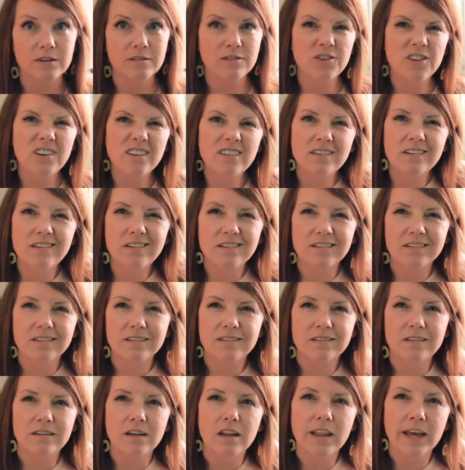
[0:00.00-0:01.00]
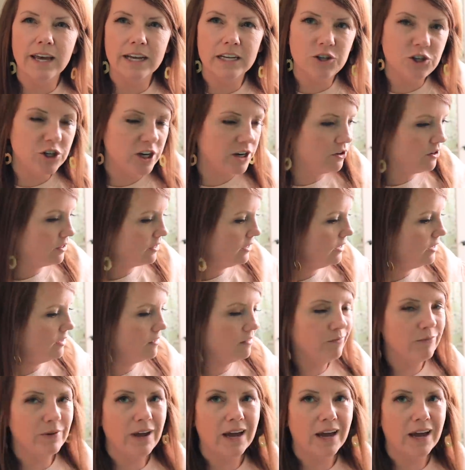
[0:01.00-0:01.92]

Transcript: So this is like generally